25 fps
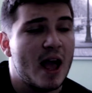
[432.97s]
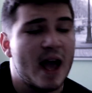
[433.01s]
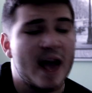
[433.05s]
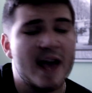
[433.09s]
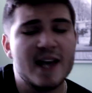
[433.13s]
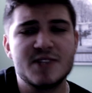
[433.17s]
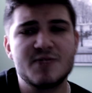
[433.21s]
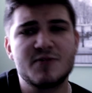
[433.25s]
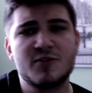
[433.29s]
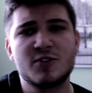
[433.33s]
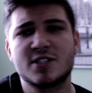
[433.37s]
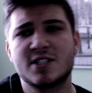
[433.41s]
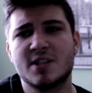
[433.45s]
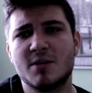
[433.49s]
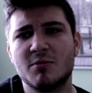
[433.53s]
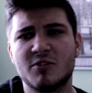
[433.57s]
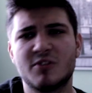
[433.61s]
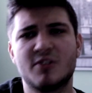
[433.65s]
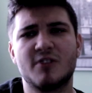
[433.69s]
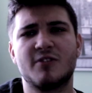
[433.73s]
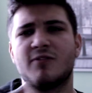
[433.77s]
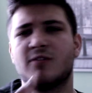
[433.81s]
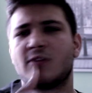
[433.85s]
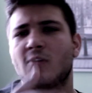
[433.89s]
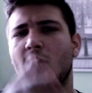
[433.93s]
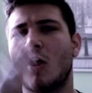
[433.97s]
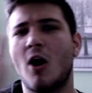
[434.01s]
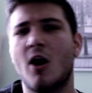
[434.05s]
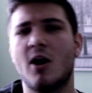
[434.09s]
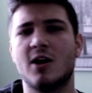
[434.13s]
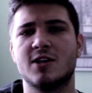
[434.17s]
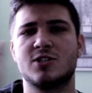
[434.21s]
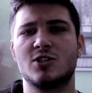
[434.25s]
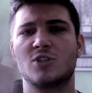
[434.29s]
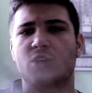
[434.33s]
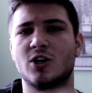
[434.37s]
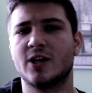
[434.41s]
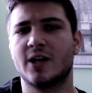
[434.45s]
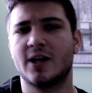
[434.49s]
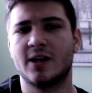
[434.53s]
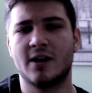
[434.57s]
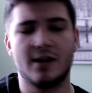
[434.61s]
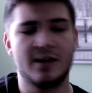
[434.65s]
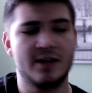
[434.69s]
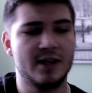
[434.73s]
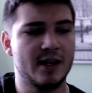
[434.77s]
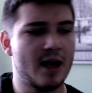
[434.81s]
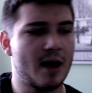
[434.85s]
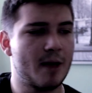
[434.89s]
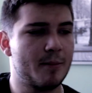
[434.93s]
As for some of the flaws early on
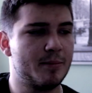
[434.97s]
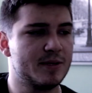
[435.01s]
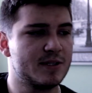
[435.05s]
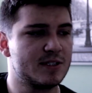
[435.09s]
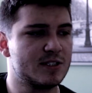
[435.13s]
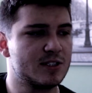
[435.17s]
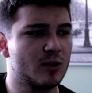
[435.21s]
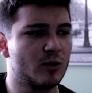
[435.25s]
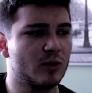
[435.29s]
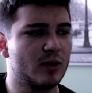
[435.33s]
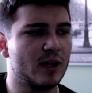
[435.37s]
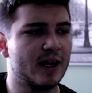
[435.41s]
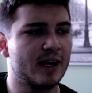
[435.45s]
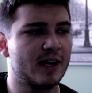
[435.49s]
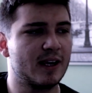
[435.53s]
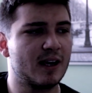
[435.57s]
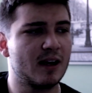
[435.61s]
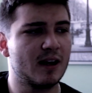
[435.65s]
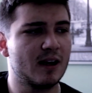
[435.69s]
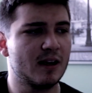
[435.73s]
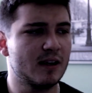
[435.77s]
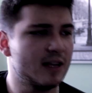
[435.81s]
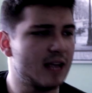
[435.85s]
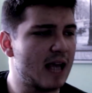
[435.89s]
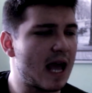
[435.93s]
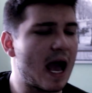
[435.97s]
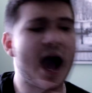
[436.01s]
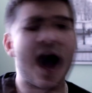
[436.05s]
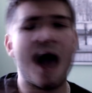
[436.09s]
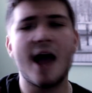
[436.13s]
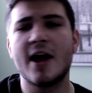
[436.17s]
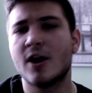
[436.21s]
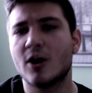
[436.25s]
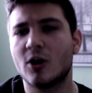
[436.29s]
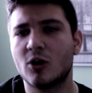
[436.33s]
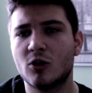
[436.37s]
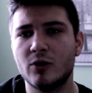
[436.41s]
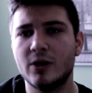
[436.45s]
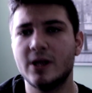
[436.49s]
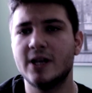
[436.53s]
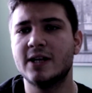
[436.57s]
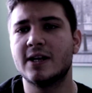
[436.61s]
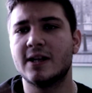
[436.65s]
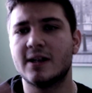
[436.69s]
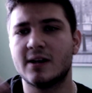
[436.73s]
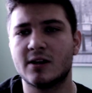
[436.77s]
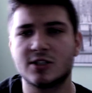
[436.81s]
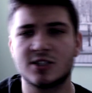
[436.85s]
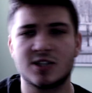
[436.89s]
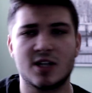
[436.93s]
in the episode, like, yeah, I agree
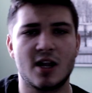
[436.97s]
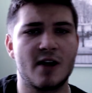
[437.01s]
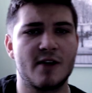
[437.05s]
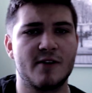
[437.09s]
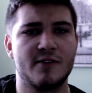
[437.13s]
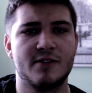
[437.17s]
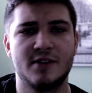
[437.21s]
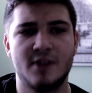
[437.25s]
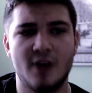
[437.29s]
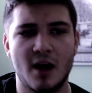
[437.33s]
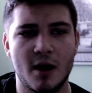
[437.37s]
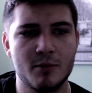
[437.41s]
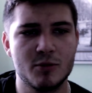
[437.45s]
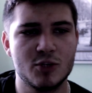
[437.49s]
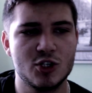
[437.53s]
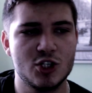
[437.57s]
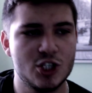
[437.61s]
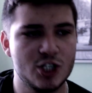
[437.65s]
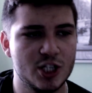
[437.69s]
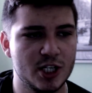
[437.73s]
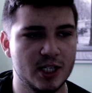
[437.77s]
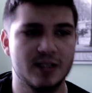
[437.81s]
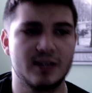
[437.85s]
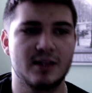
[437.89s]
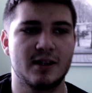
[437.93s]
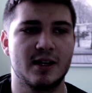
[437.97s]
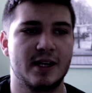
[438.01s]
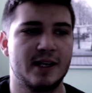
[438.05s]
that there's a lot of dumb shit.